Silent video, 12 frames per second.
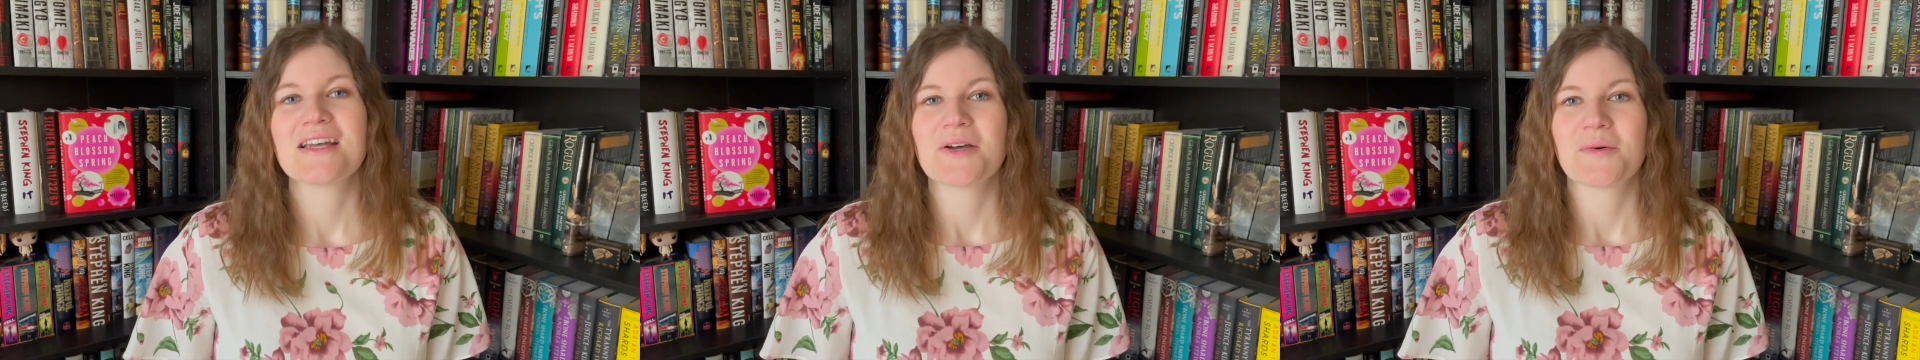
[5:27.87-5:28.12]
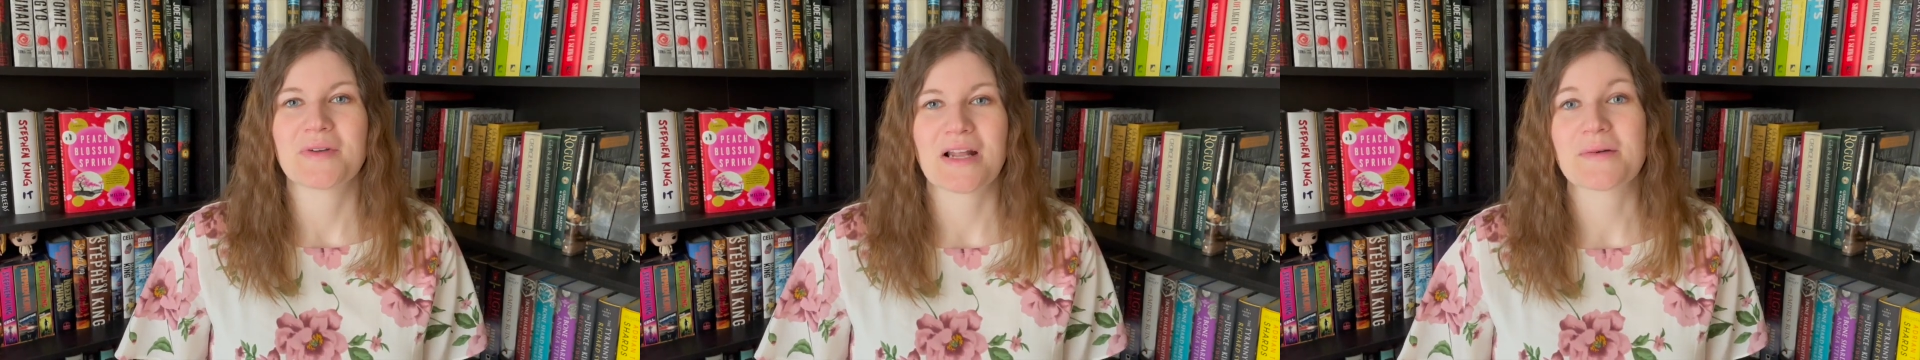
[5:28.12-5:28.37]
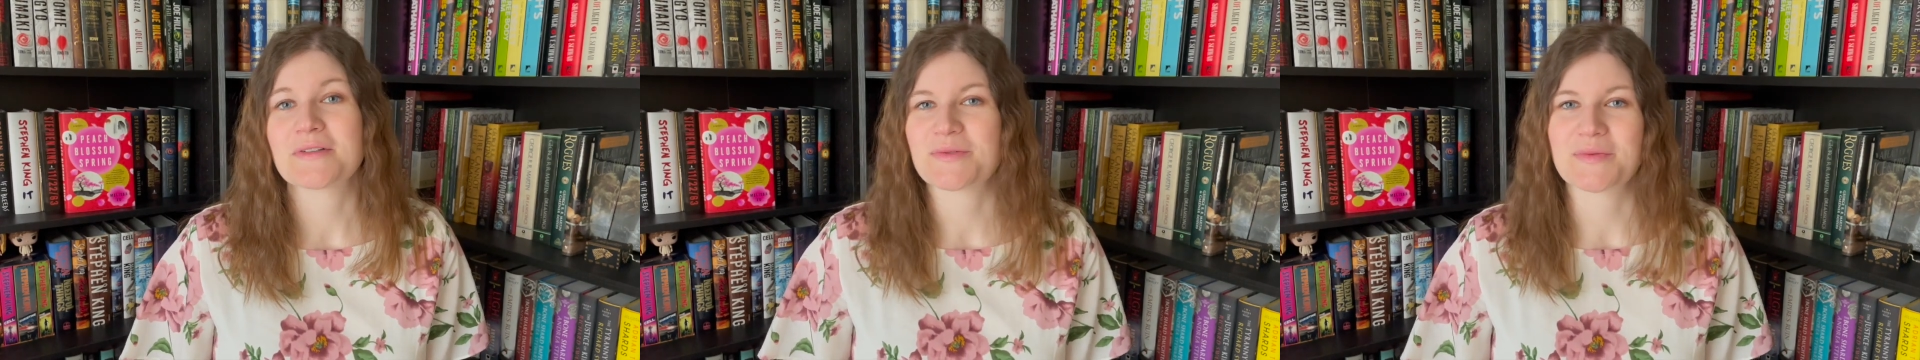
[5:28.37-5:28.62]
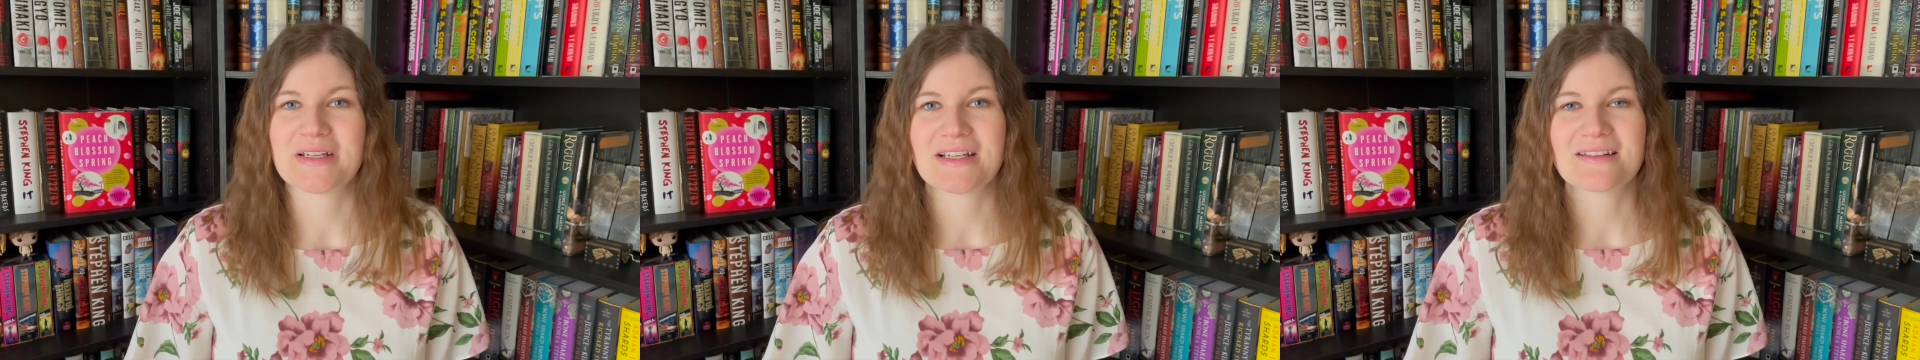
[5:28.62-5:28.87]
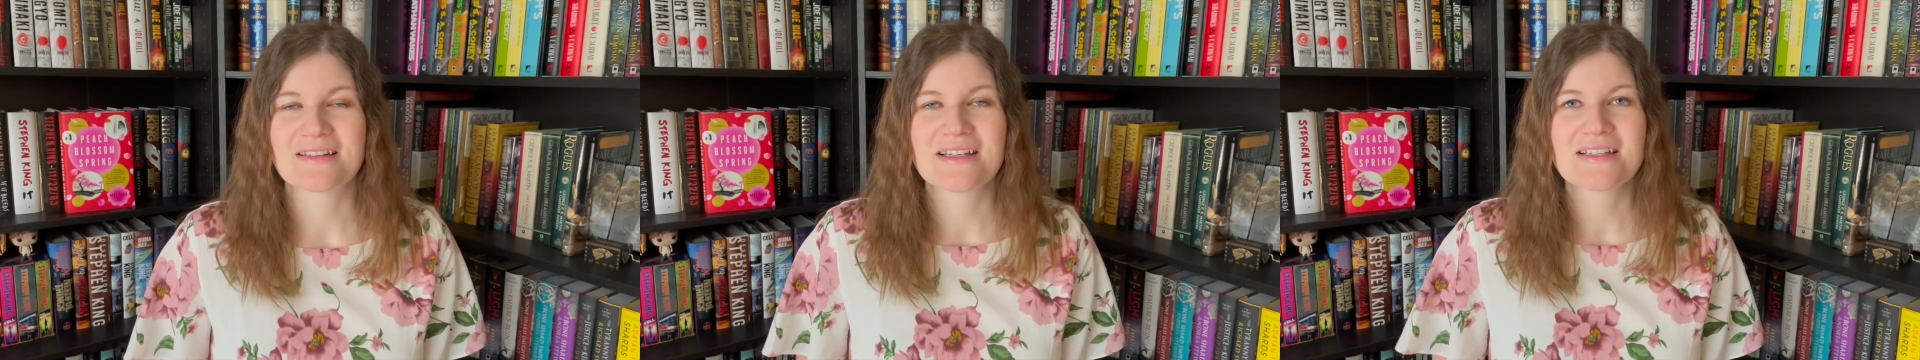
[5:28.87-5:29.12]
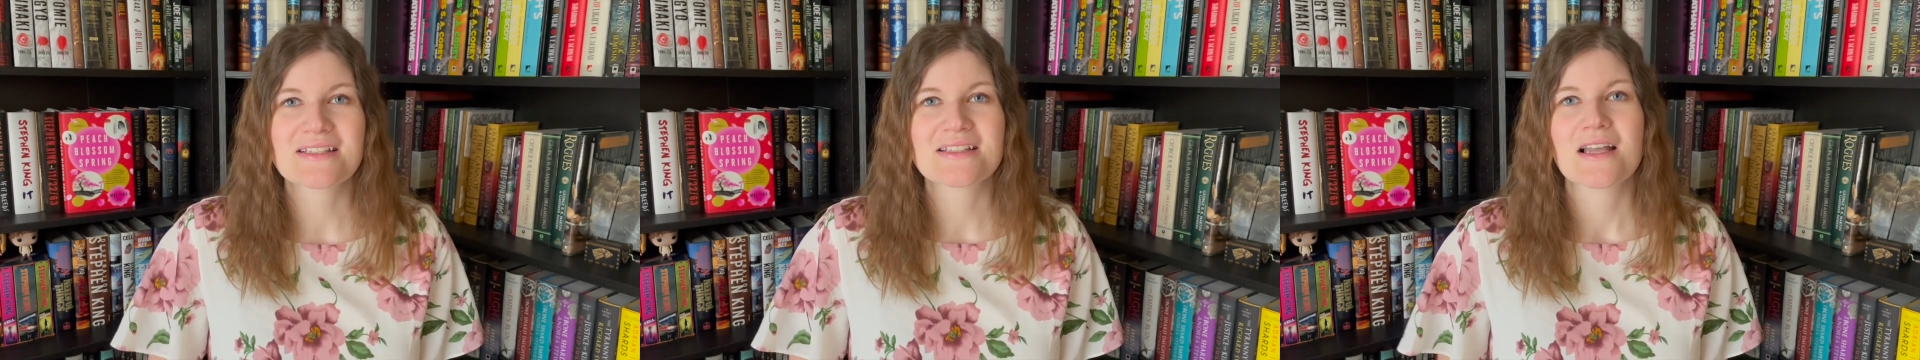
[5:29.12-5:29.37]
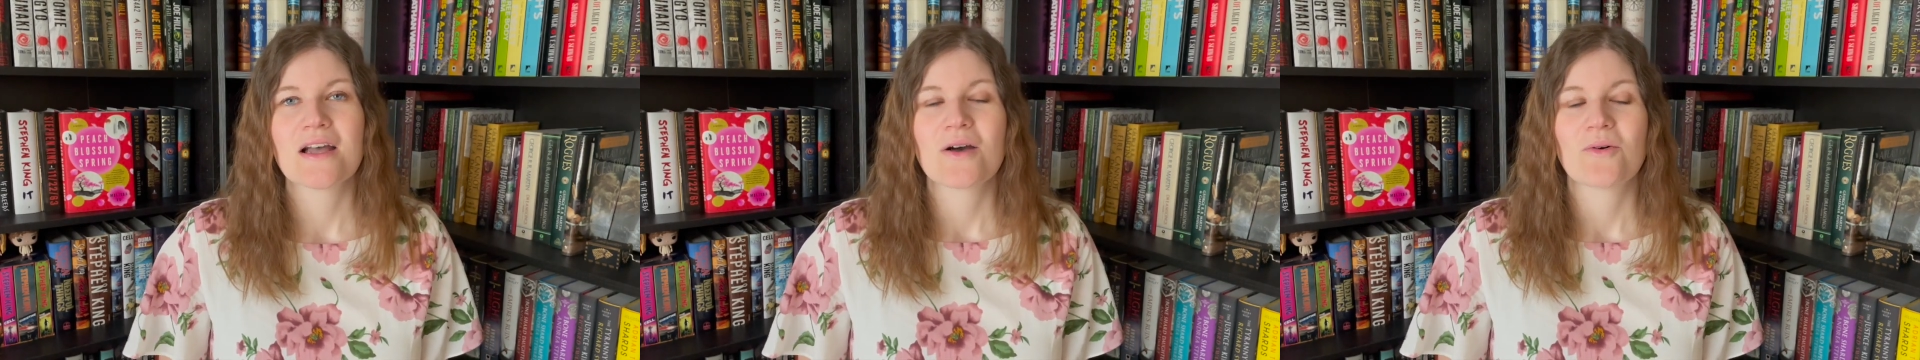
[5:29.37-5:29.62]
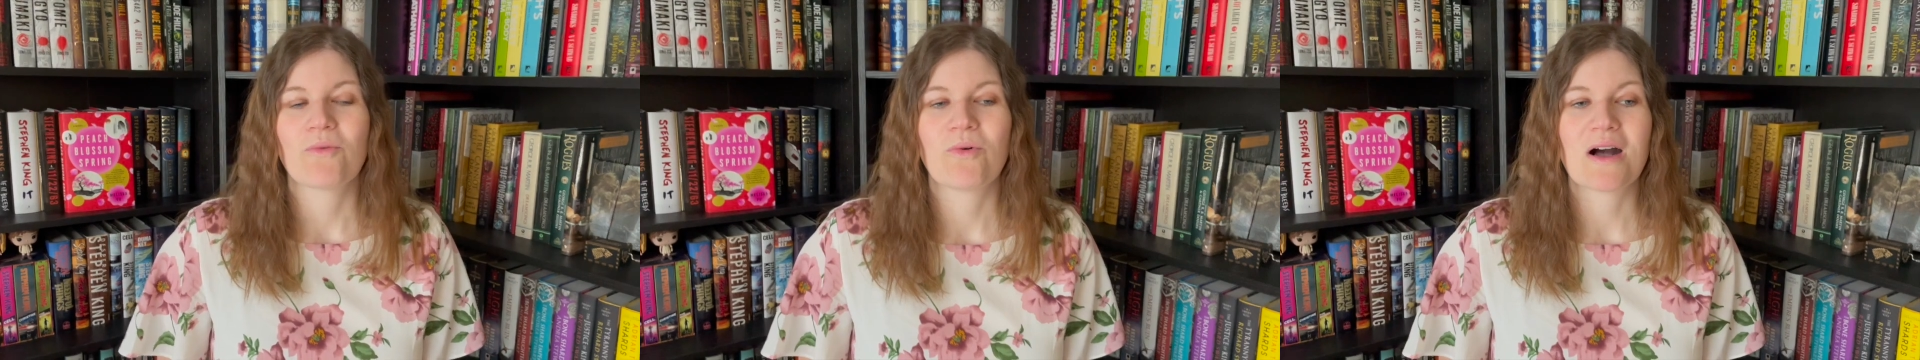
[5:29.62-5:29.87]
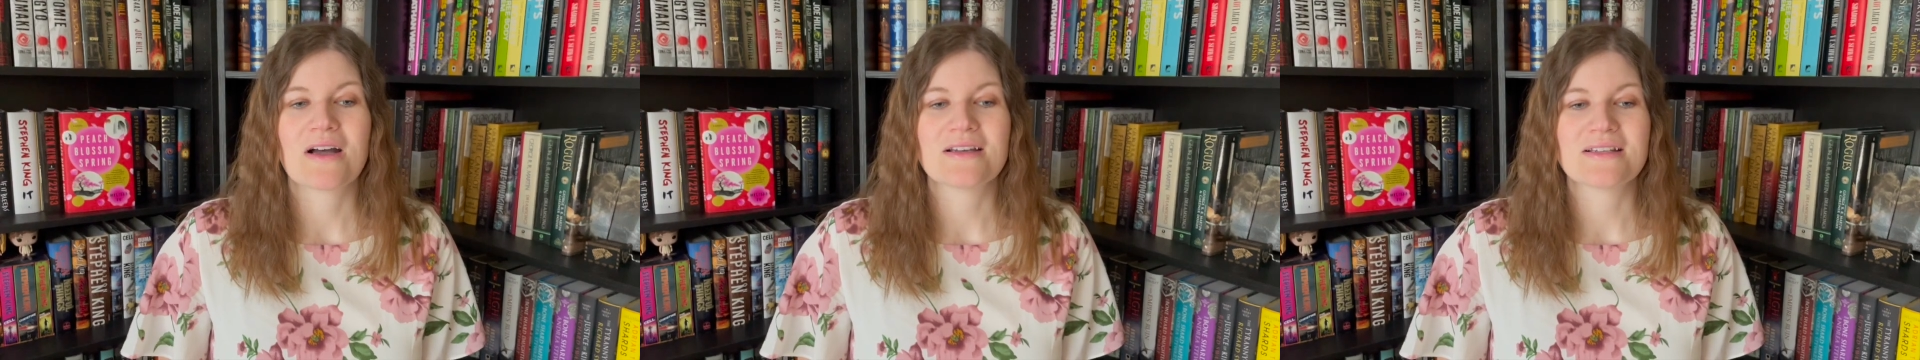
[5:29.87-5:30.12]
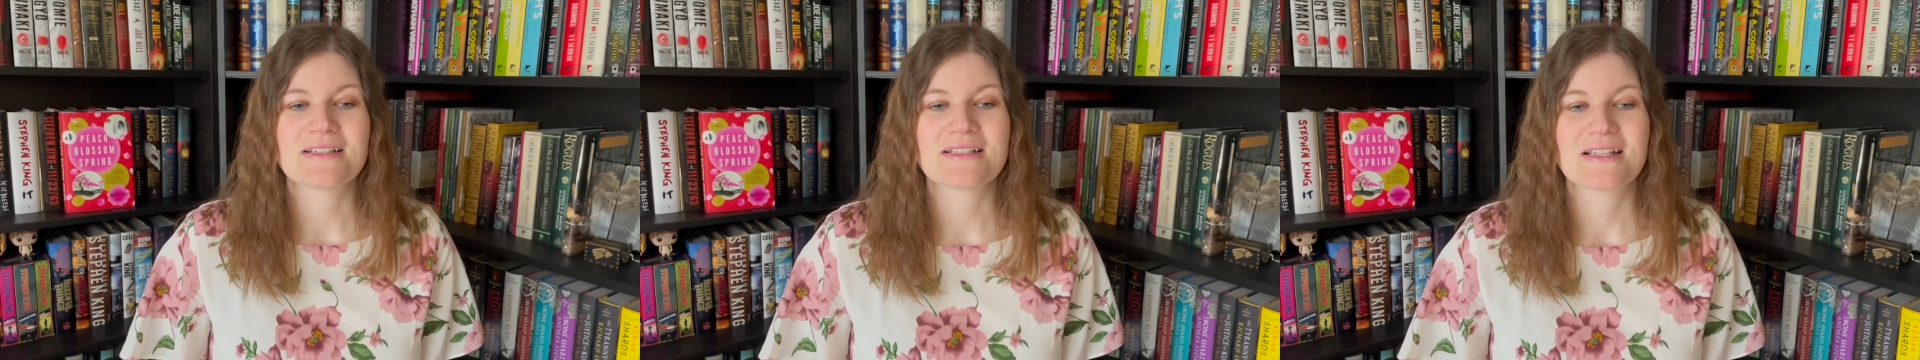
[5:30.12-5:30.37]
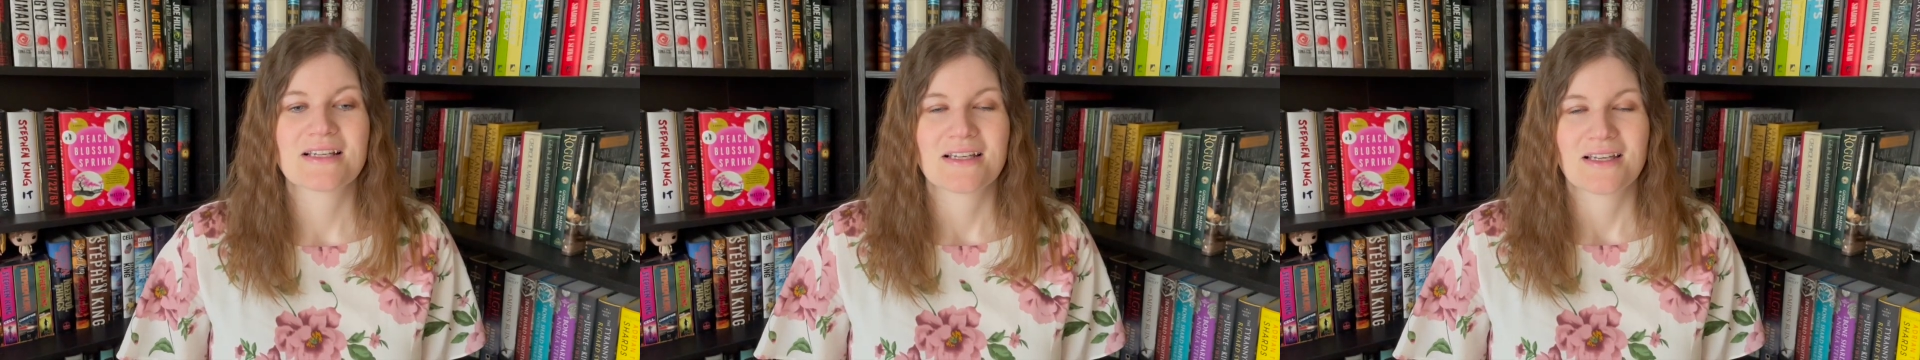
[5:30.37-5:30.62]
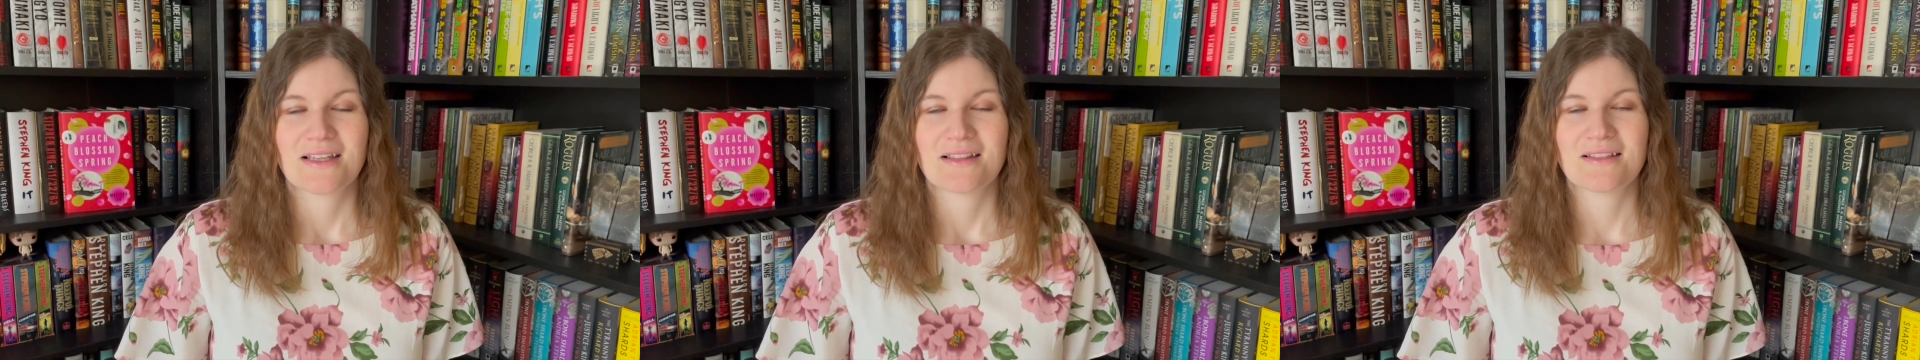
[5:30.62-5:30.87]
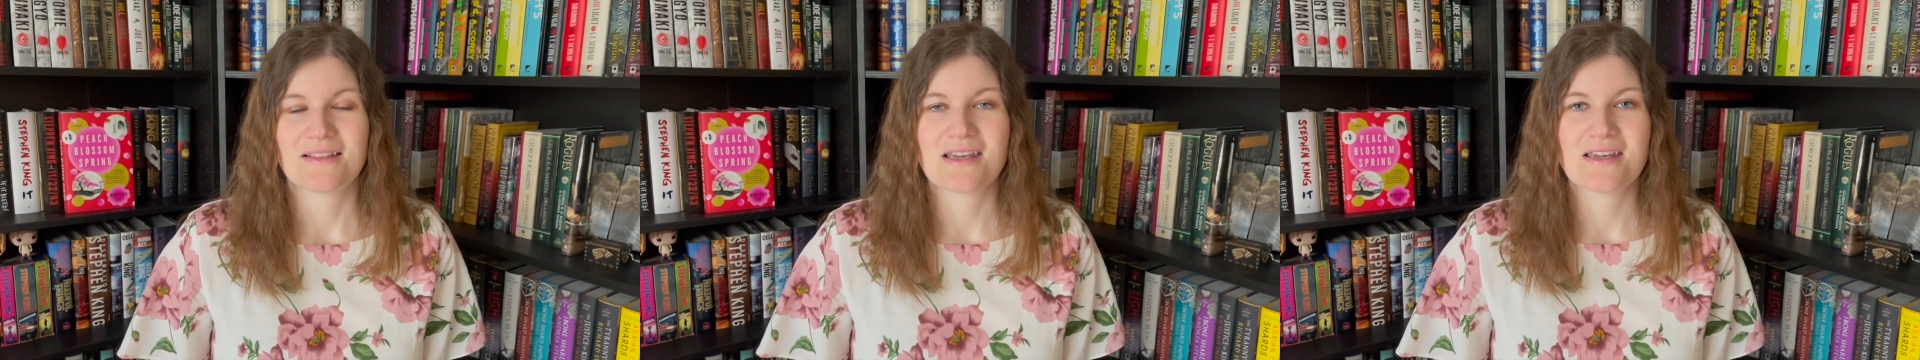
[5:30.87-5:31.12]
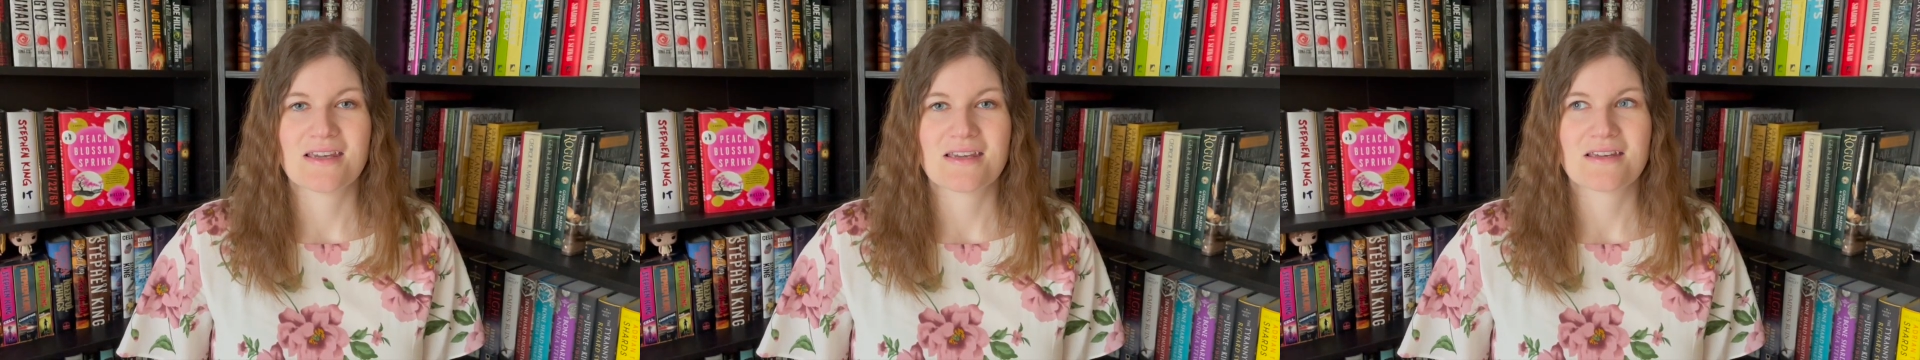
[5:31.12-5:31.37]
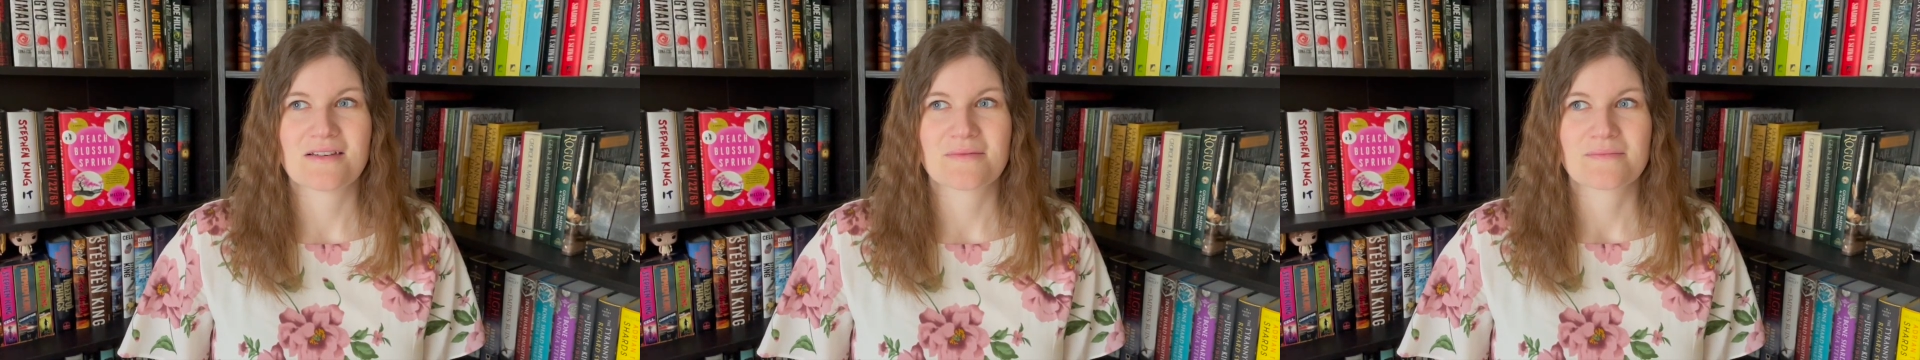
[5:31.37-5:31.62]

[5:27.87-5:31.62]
when I was reading this was the